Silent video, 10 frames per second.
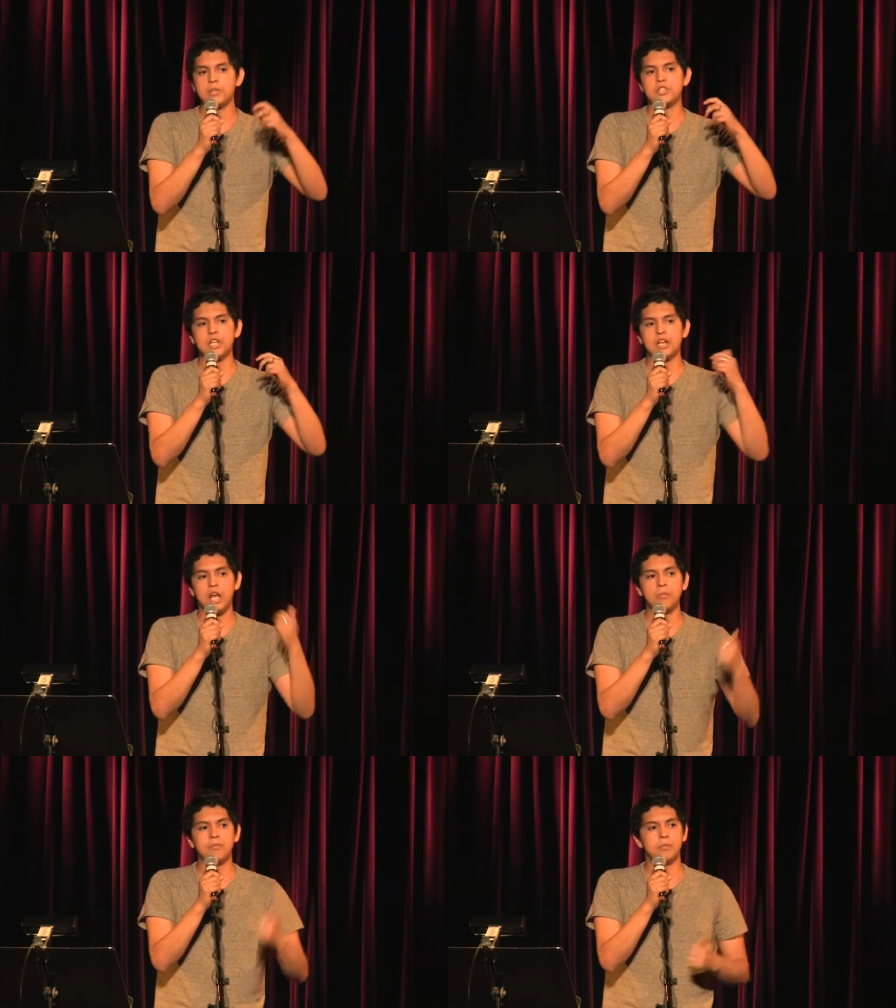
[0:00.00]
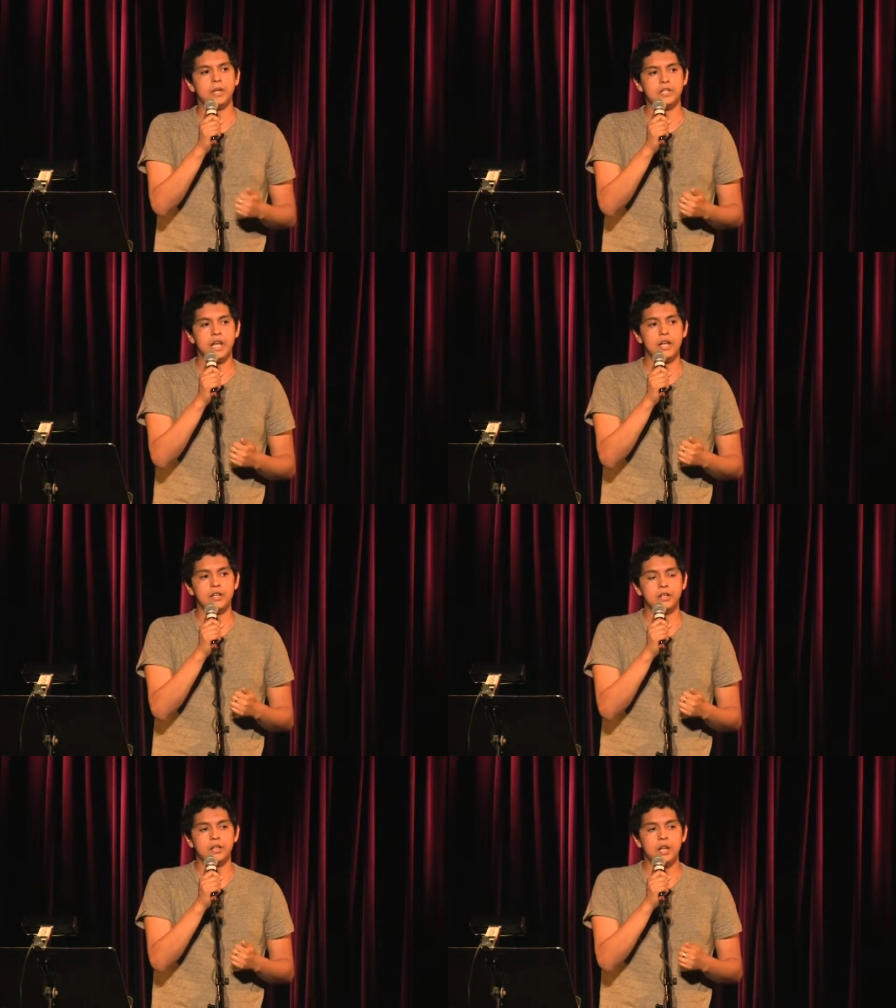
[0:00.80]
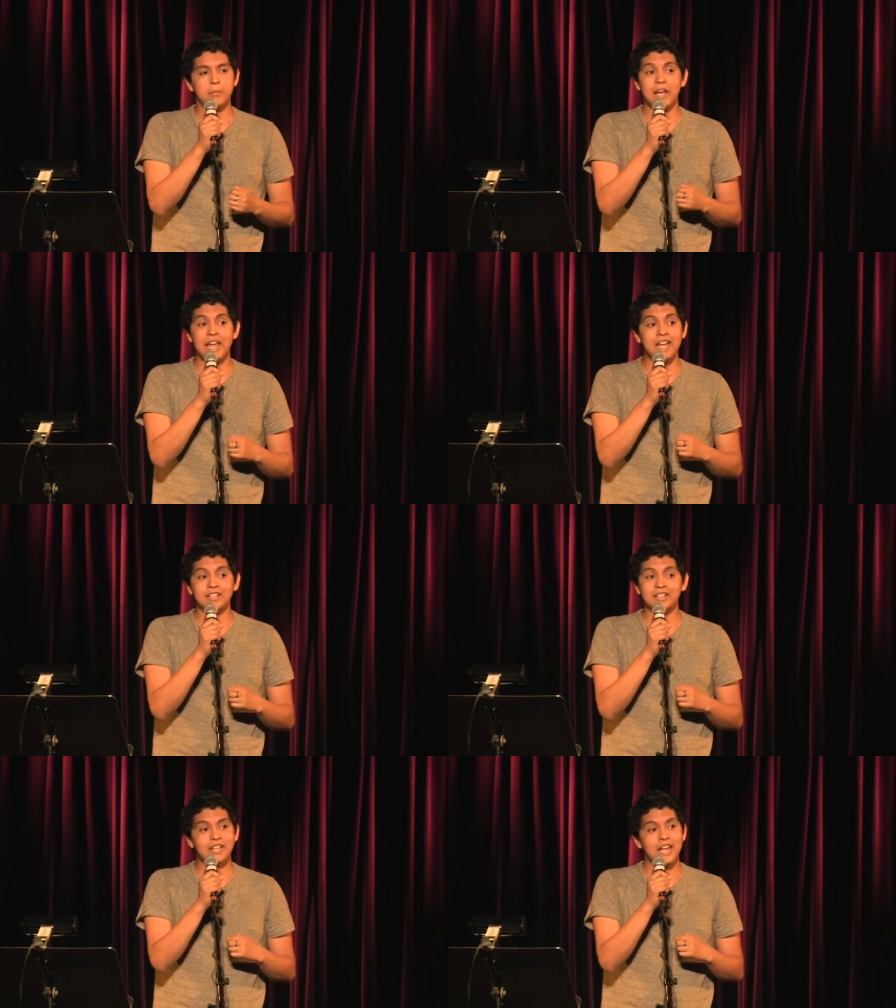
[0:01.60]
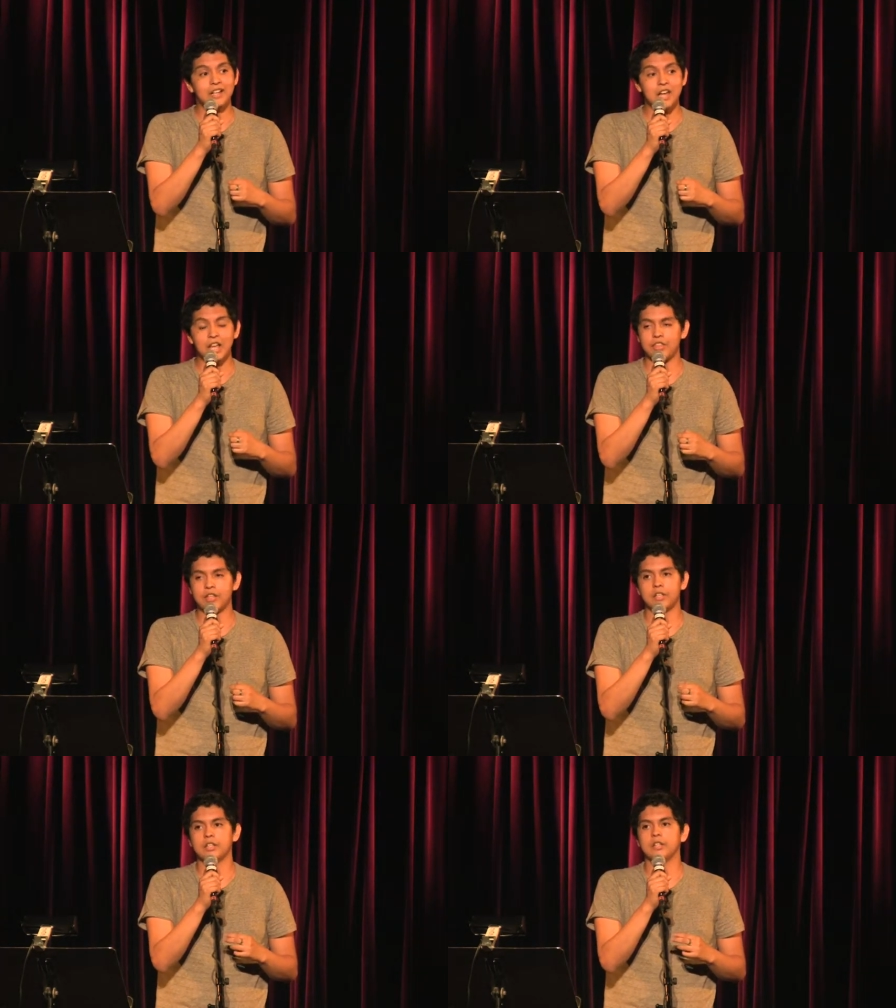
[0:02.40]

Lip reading: but she had help from my dad. My aunt had nothing.